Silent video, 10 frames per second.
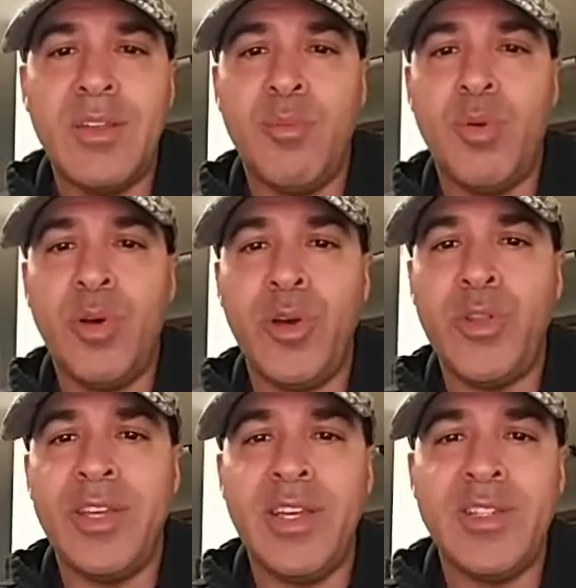boil
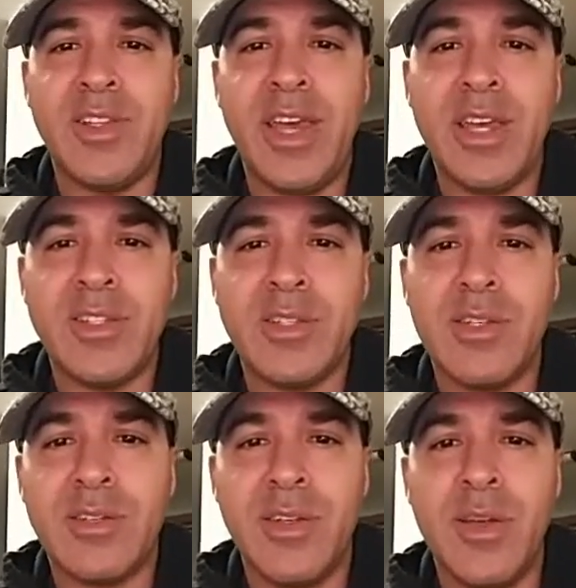that needs
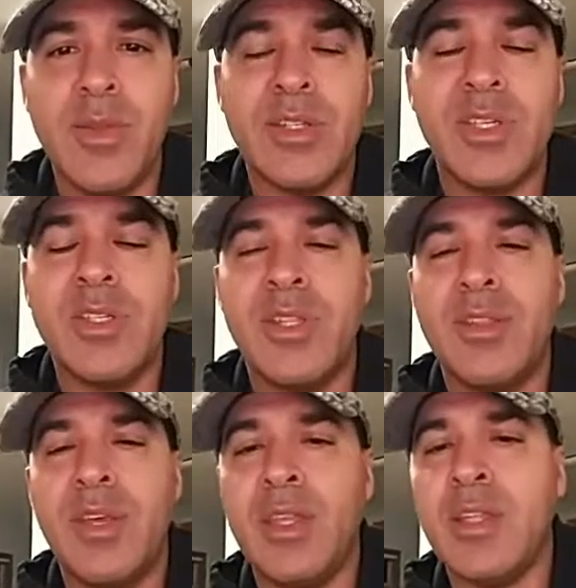lanced. This is the
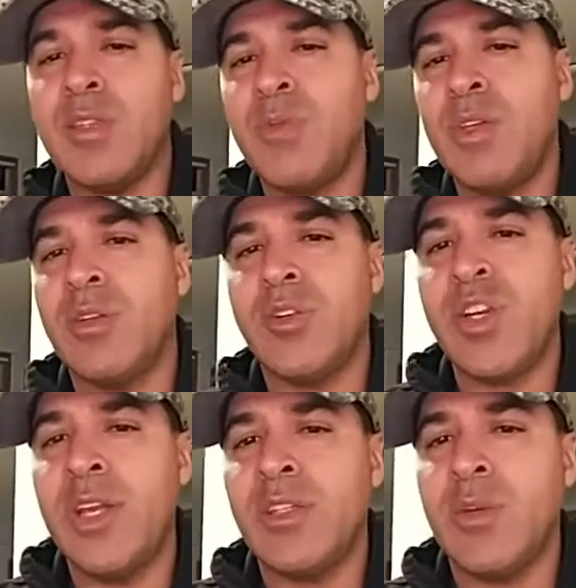thing that's been
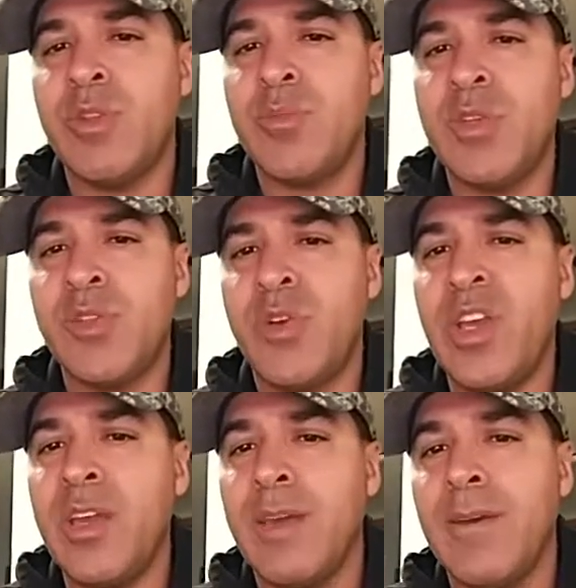creating so much
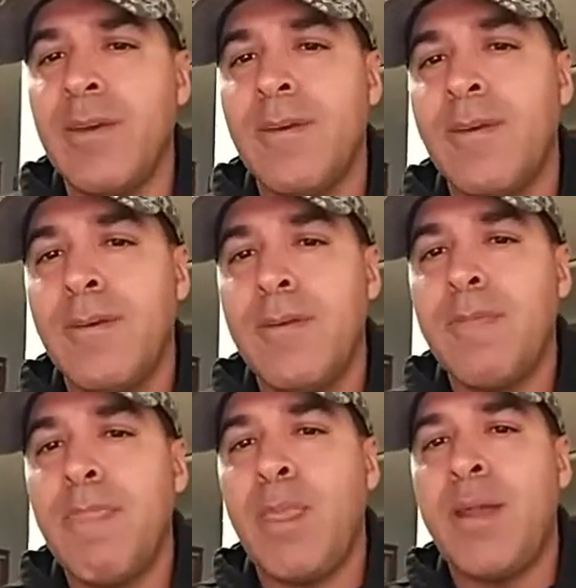misery.
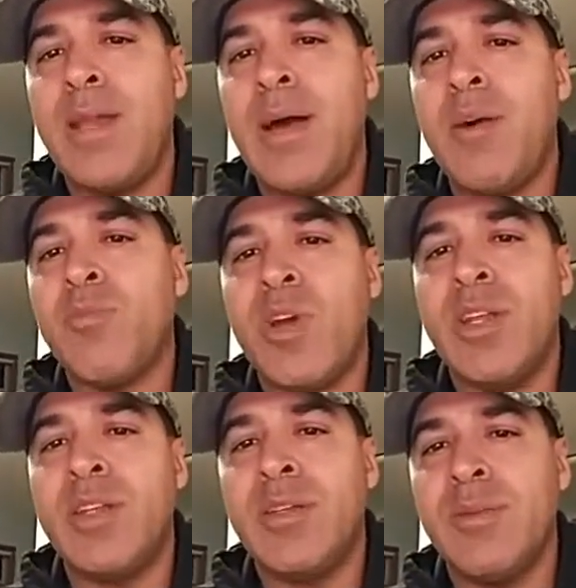Now I'm
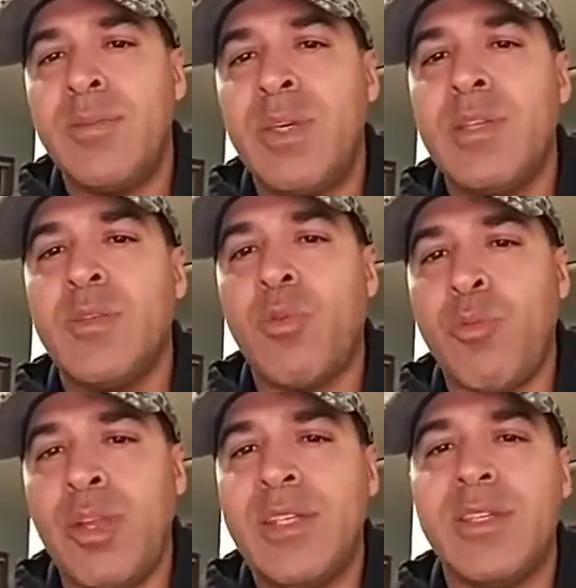ready to begin to
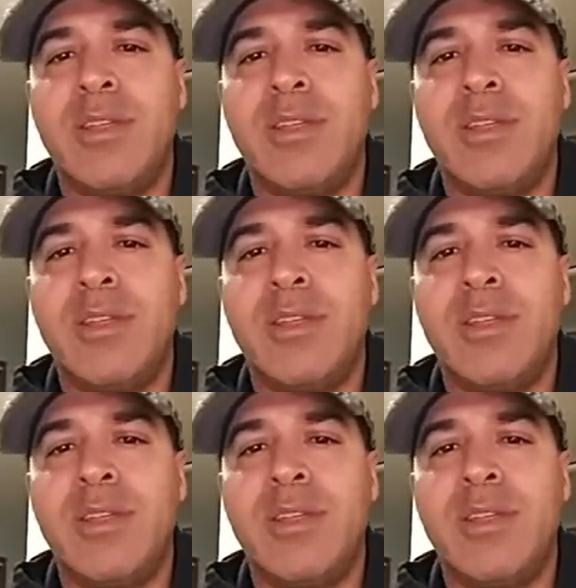replace